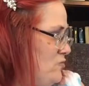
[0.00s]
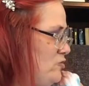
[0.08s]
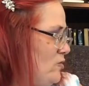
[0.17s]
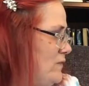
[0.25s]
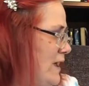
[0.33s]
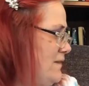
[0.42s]

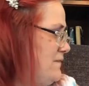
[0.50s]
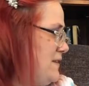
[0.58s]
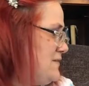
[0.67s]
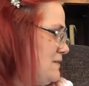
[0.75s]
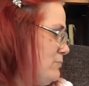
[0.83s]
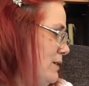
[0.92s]
So a lot of
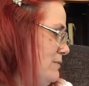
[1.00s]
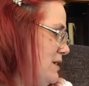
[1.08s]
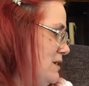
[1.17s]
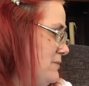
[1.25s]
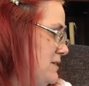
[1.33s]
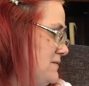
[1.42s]
these I'm probably
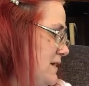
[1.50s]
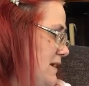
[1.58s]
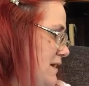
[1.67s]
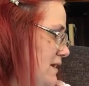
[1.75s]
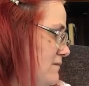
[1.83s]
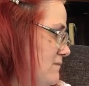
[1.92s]
going to be
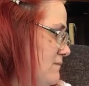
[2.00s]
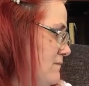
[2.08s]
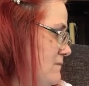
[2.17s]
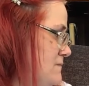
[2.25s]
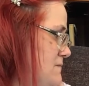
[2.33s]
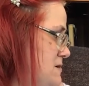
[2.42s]
taking
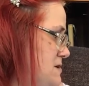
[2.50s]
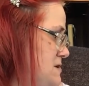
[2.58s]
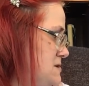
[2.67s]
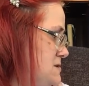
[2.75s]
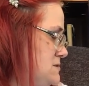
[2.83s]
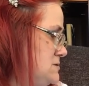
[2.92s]

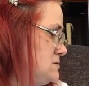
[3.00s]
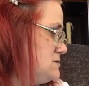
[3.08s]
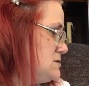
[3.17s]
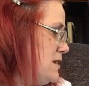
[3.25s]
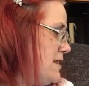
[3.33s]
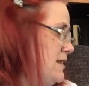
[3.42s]

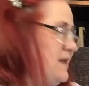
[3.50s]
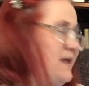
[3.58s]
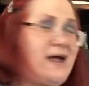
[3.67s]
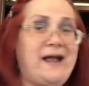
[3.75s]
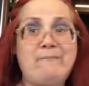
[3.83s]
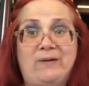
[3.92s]

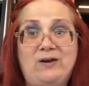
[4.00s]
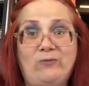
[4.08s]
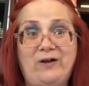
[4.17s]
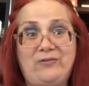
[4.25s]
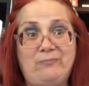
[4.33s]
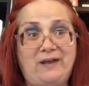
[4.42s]
camping
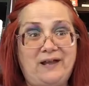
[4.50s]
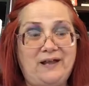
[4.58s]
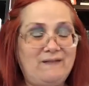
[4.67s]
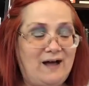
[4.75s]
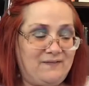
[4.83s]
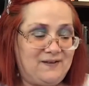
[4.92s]
with me. A
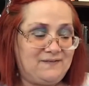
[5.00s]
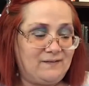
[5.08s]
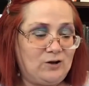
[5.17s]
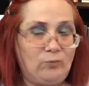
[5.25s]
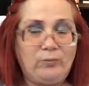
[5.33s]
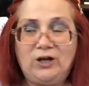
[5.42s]
lot of these
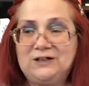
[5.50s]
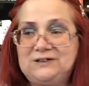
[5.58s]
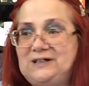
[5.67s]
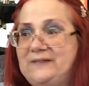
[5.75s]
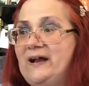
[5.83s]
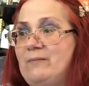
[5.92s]
little books.
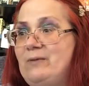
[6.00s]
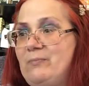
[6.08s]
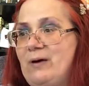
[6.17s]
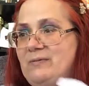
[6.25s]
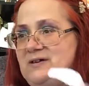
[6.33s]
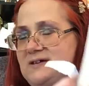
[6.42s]
I think I'm going
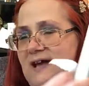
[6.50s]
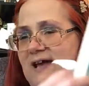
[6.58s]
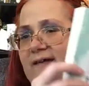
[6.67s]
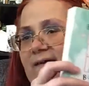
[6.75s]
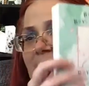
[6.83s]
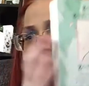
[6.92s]
to probably take
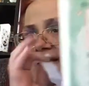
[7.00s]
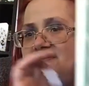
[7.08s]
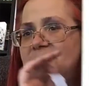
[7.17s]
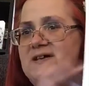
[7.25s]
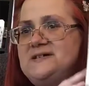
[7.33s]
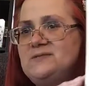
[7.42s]

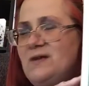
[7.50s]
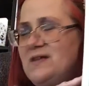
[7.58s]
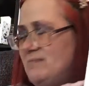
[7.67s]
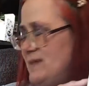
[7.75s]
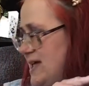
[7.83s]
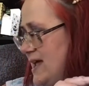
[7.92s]
this with
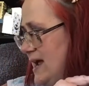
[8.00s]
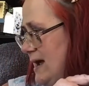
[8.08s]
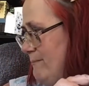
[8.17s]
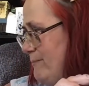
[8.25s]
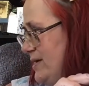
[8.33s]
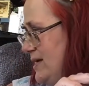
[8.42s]
me
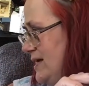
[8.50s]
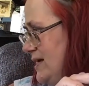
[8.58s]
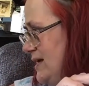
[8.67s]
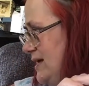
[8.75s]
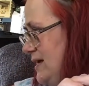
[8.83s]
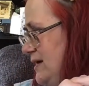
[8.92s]

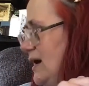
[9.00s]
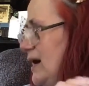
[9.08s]
camping.